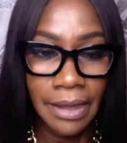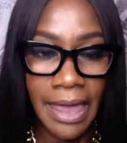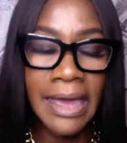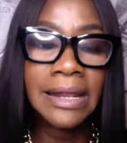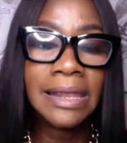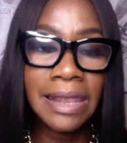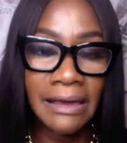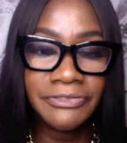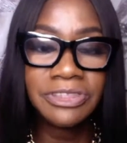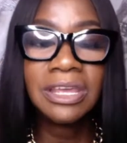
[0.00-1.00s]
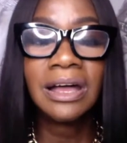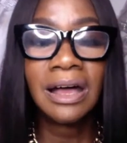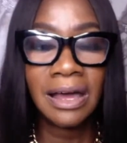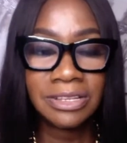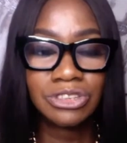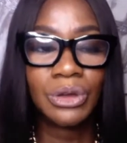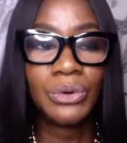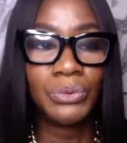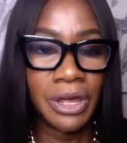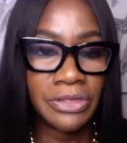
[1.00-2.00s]
and it left us
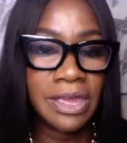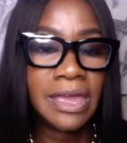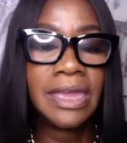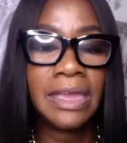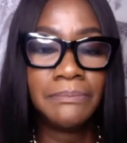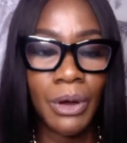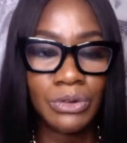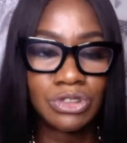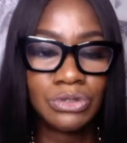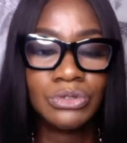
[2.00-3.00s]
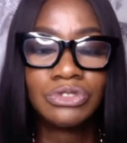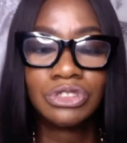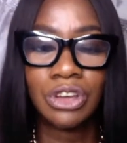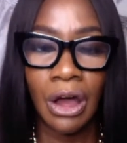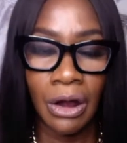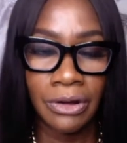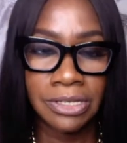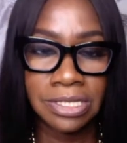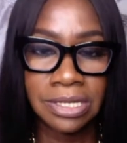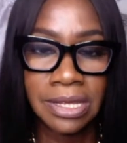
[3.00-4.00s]
with emotional
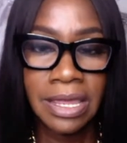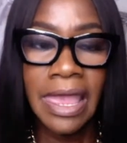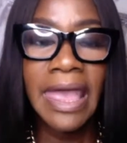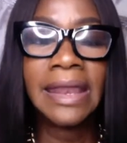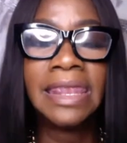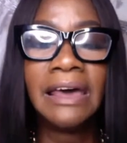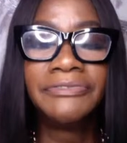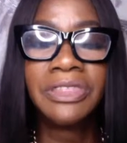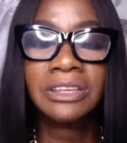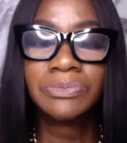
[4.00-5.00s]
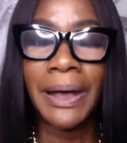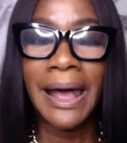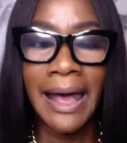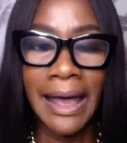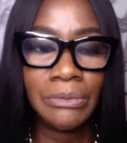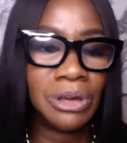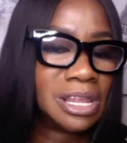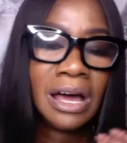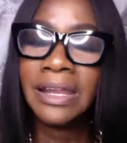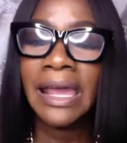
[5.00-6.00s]
scars. It left us behind with
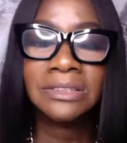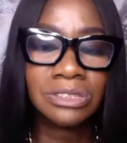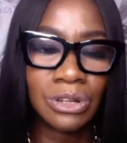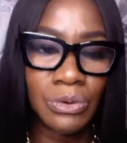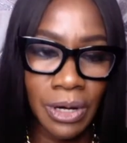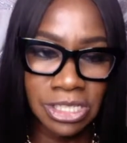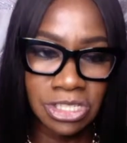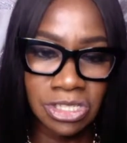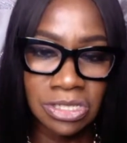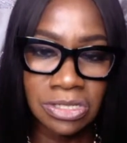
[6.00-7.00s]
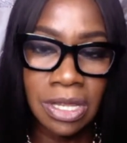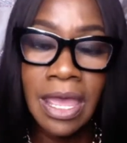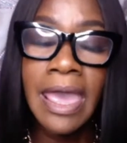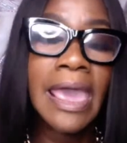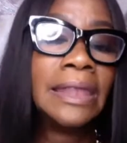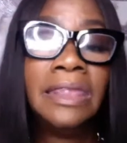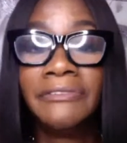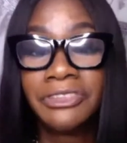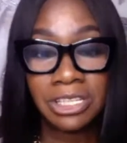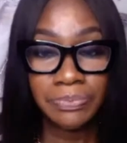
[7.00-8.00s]
unanswered questions. It
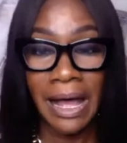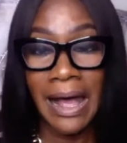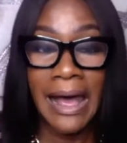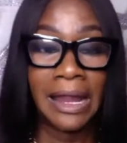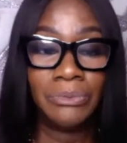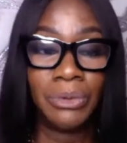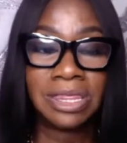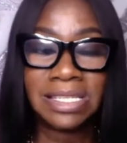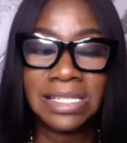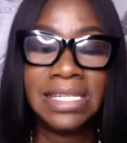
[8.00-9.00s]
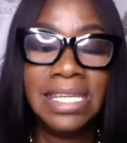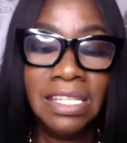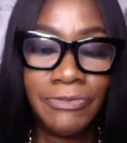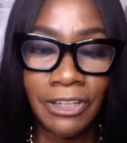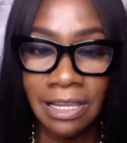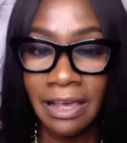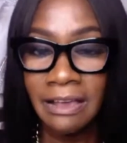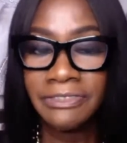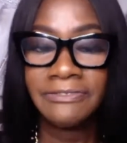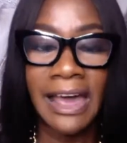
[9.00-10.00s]
left us behind with this need for
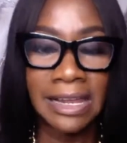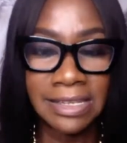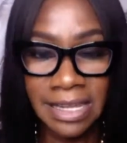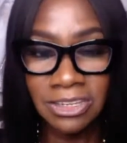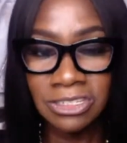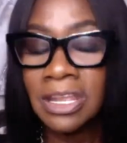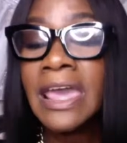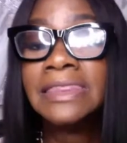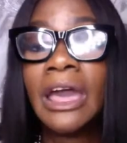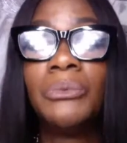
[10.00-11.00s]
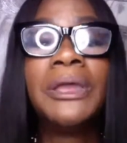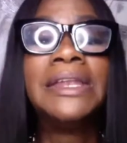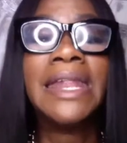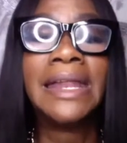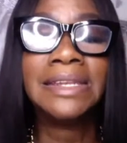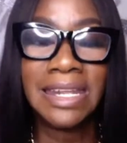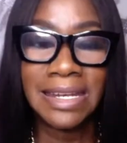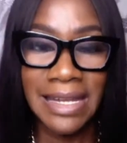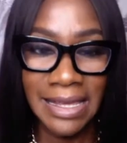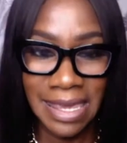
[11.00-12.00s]
love and validation that we did
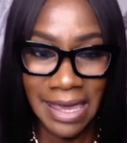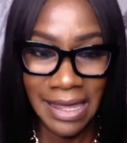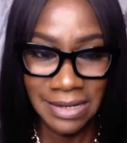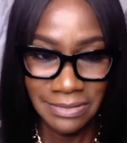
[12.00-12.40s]
not get.